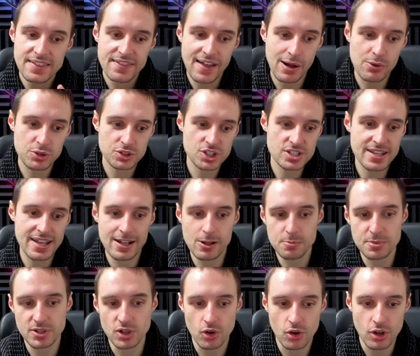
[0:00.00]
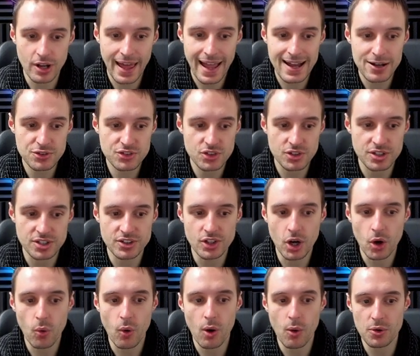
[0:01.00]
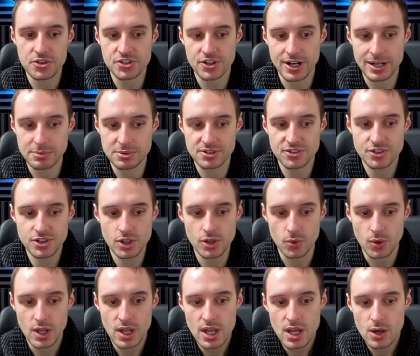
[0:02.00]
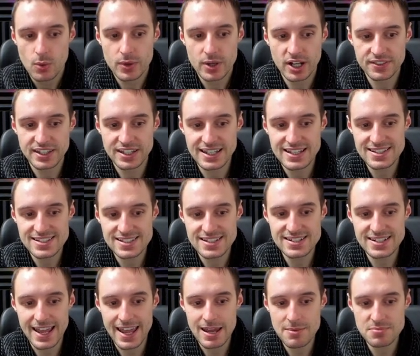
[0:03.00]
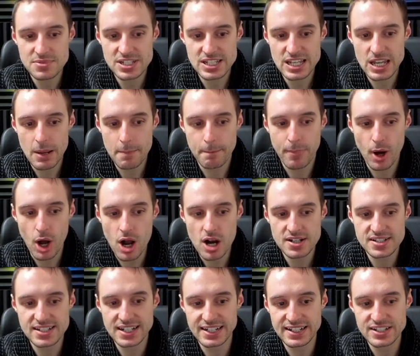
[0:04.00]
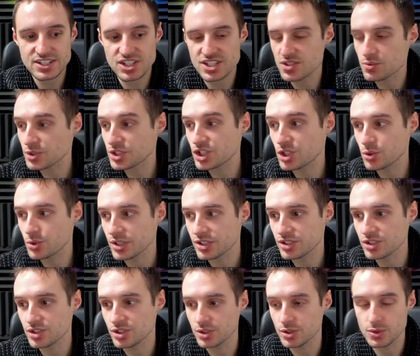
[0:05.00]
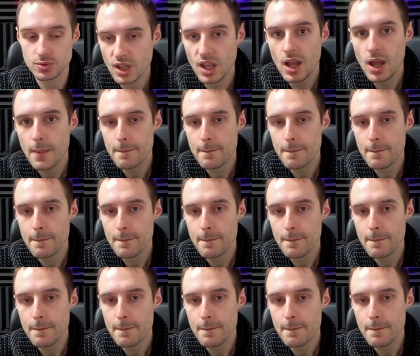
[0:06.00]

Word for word: That will just help you all out so you know what ones you're able to do. We got the instant empty box glitches, which you can do.